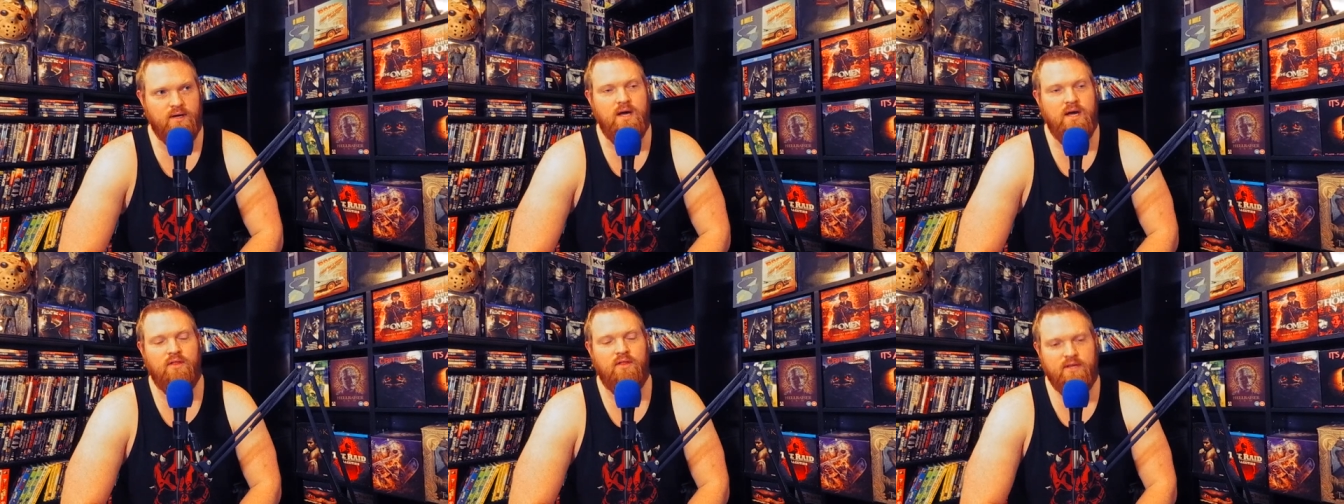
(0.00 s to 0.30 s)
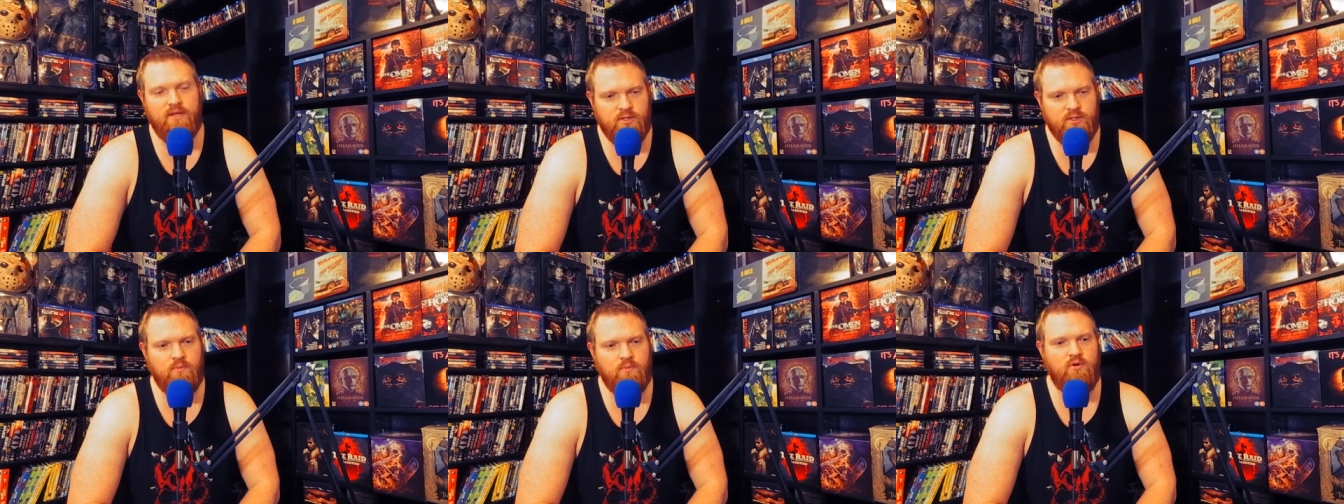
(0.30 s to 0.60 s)

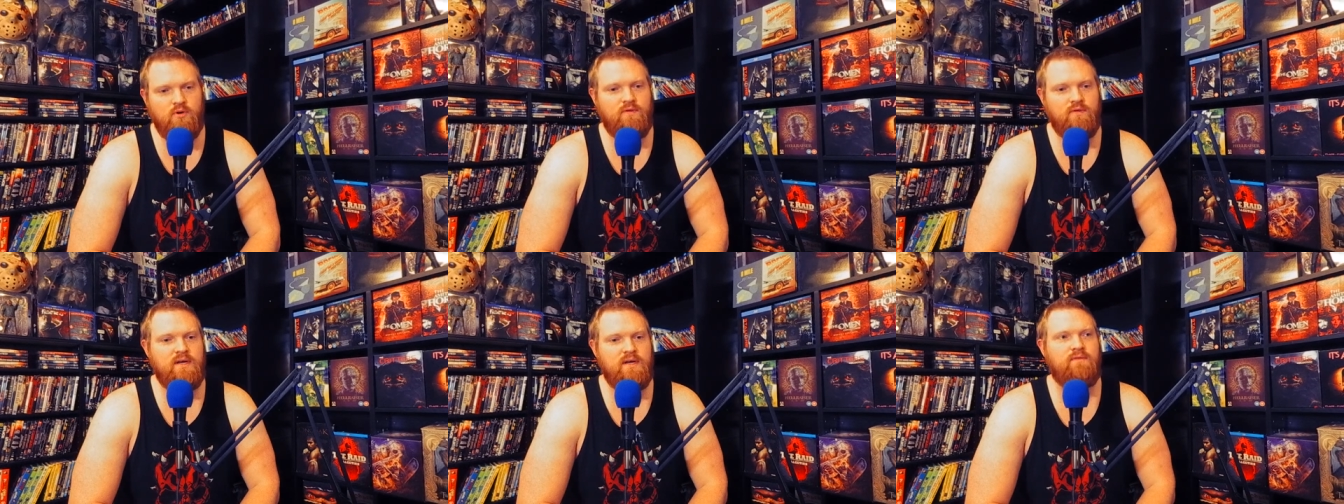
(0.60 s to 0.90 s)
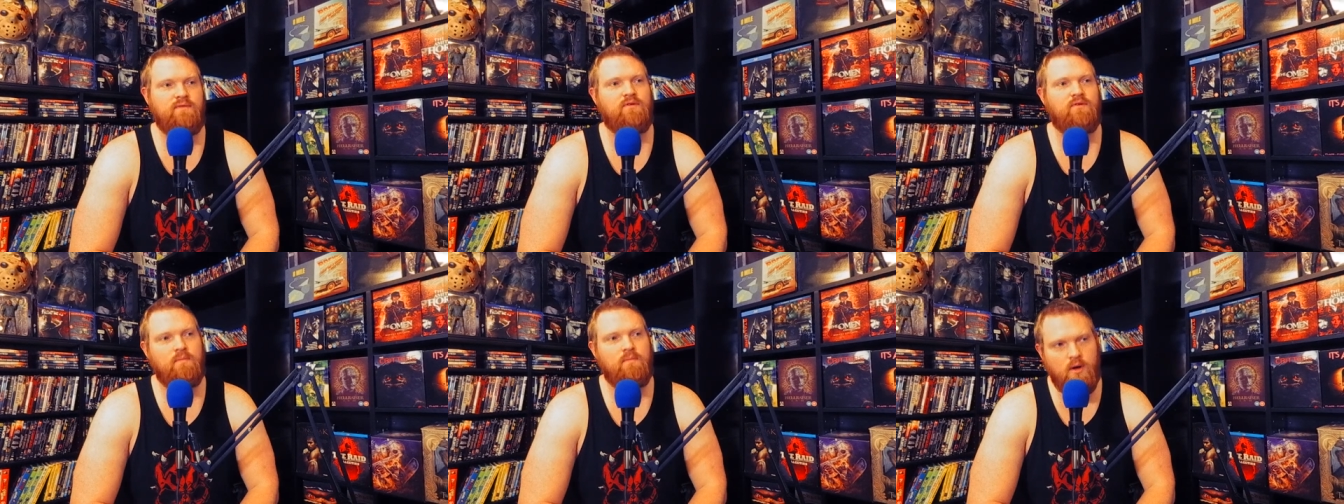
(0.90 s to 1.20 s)
This movie,
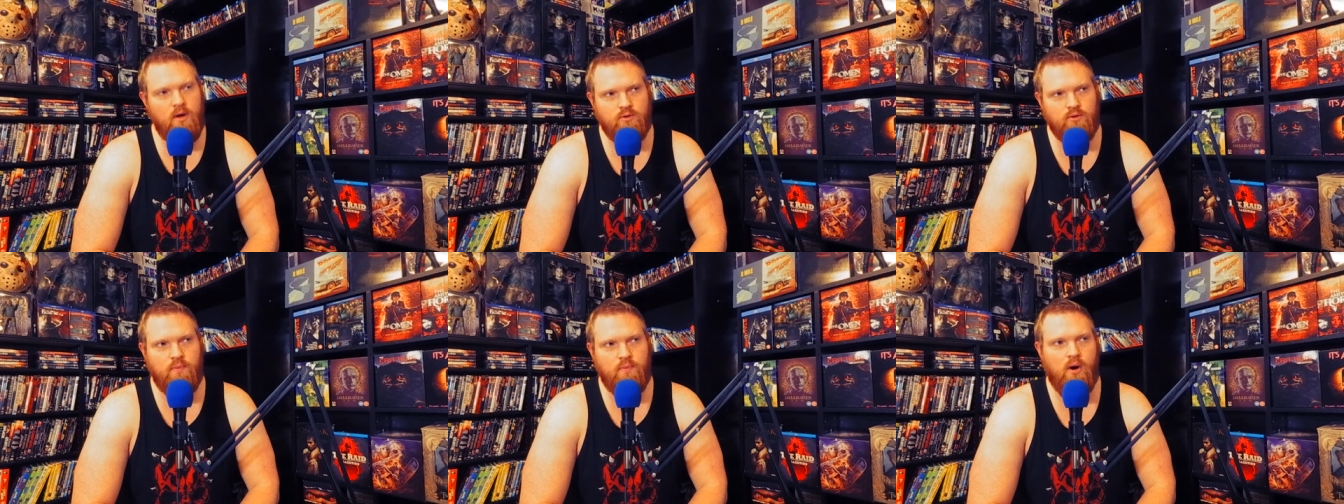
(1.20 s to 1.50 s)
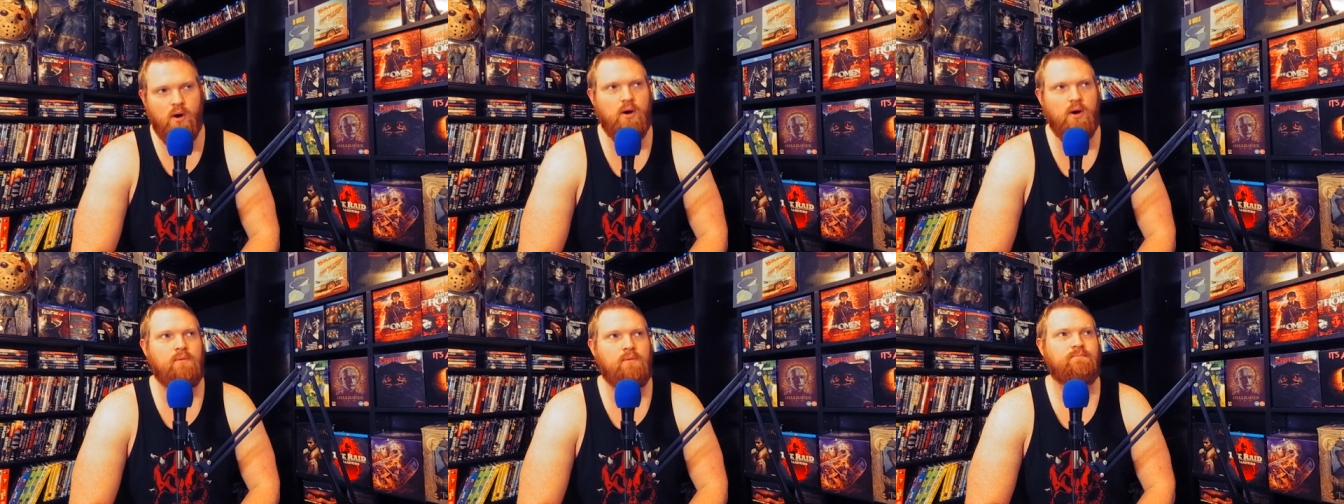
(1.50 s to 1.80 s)
for the most
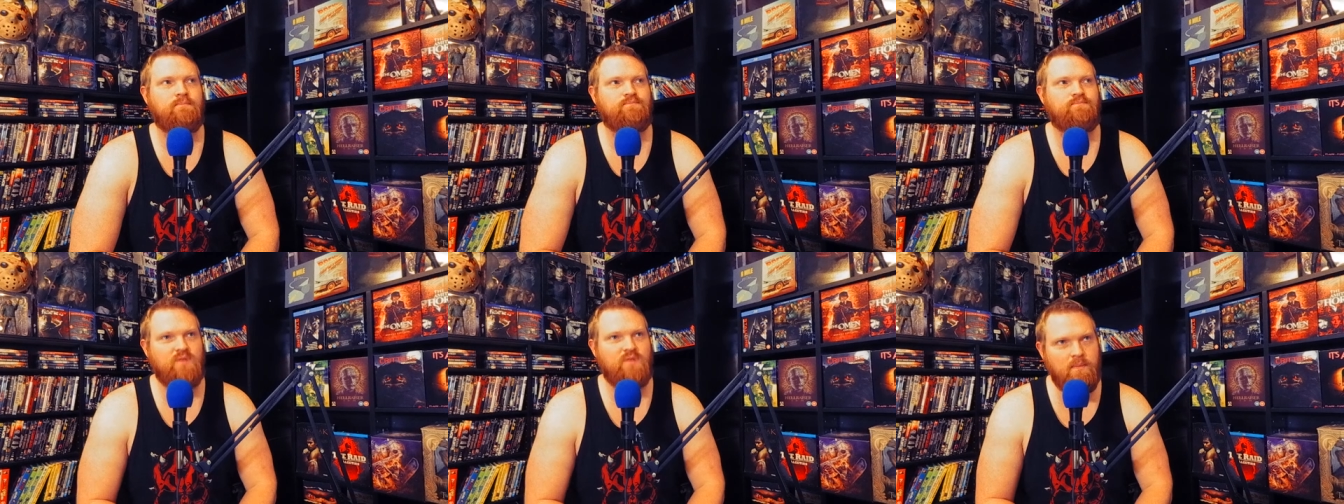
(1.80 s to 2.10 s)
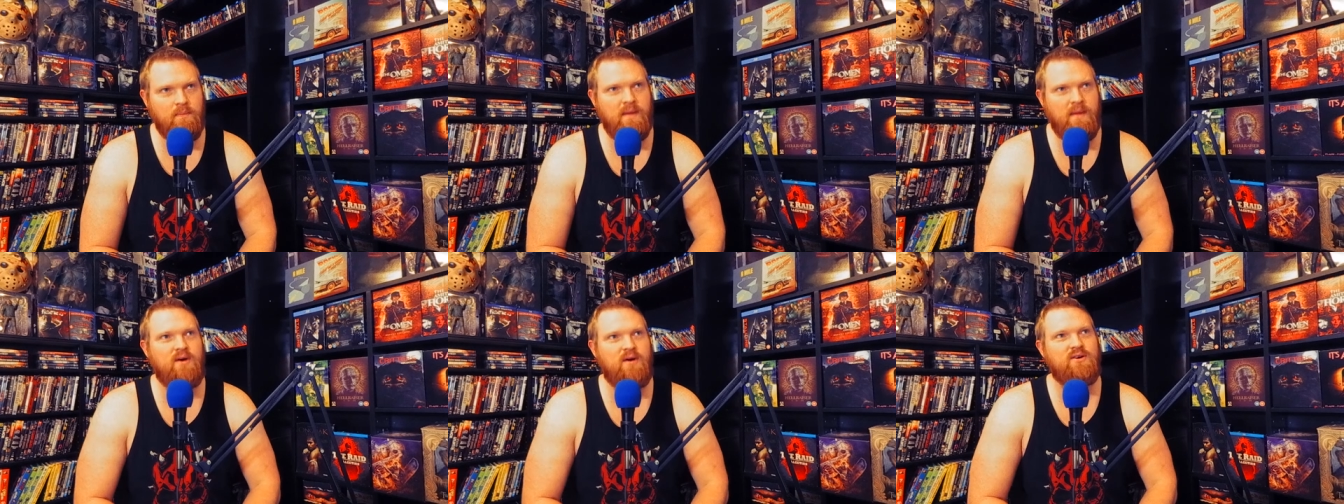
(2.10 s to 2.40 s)
part, the
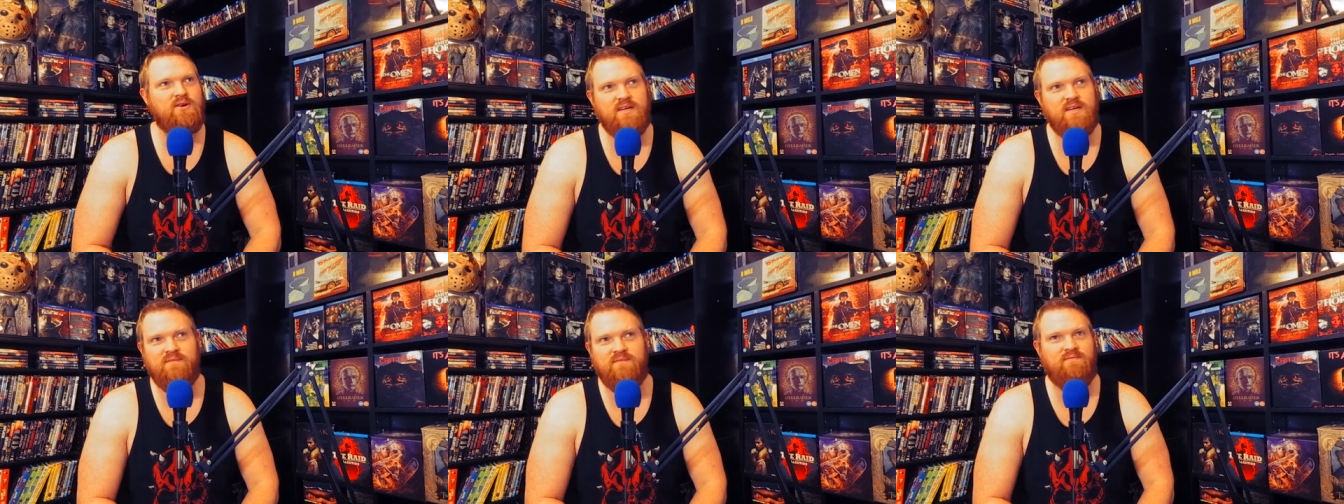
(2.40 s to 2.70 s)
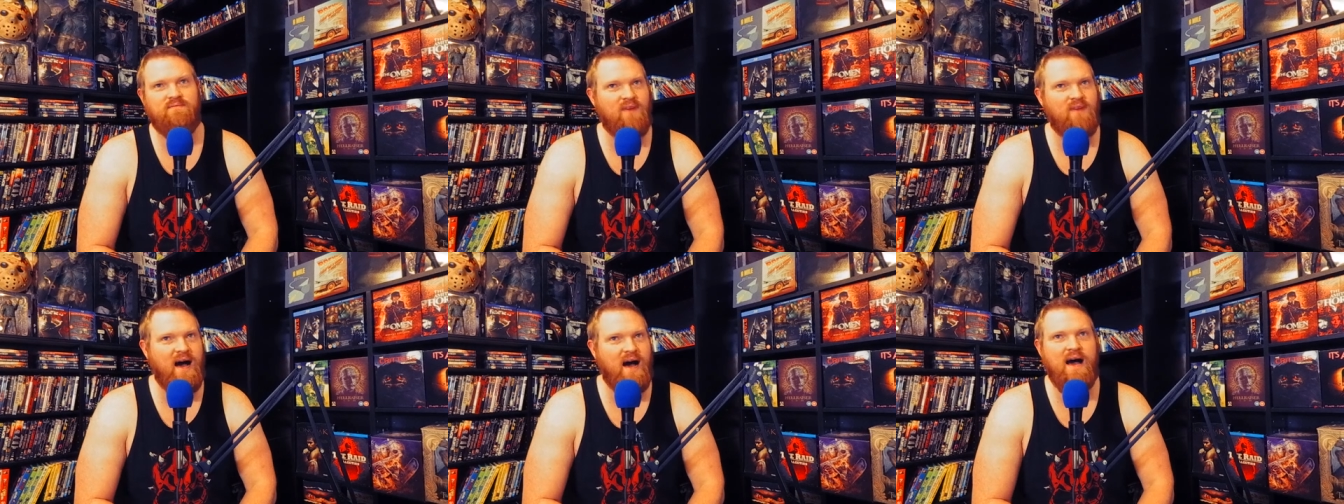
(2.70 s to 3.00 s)
American
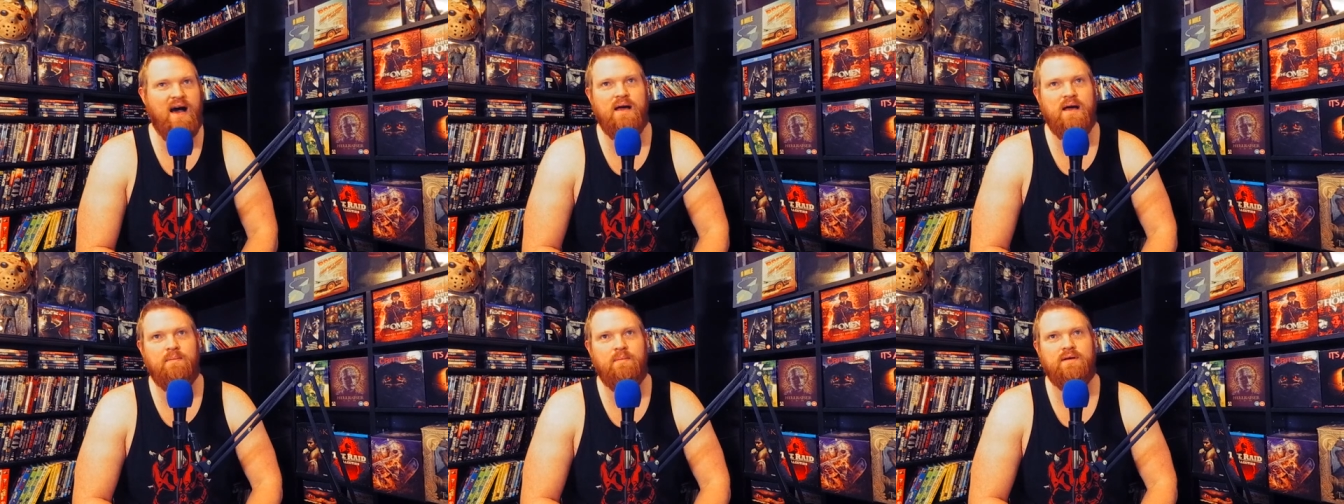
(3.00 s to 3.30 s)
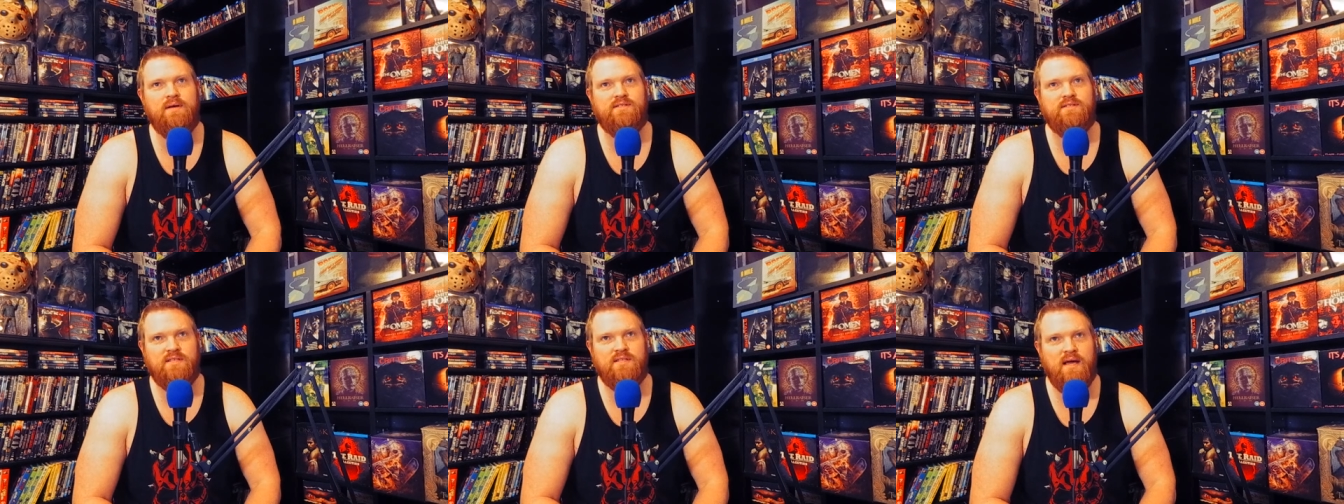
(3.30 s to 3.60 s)
vibe
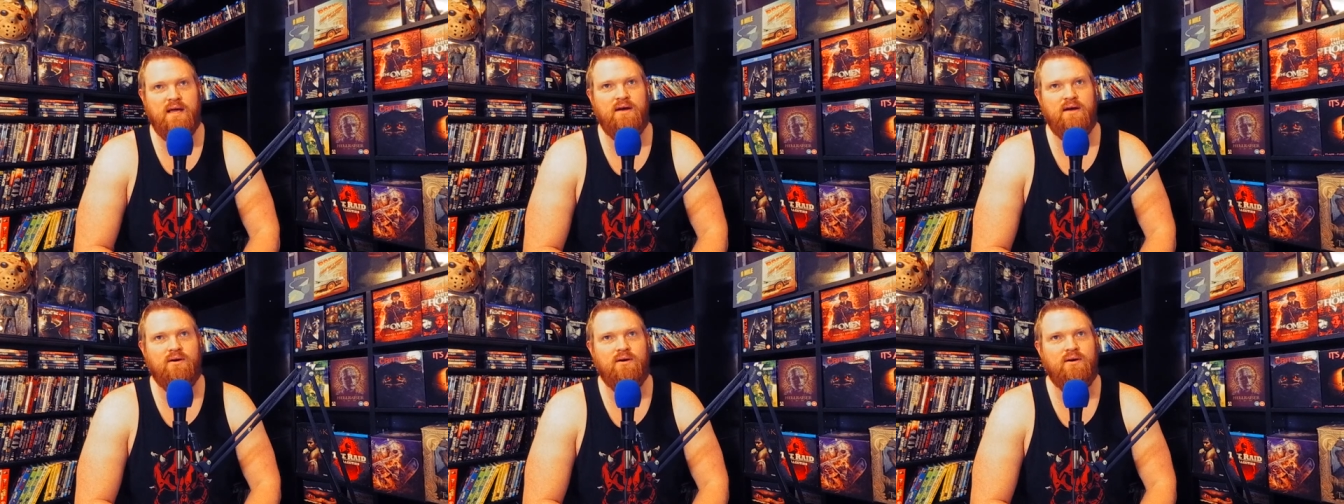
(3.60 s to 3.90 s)
is there,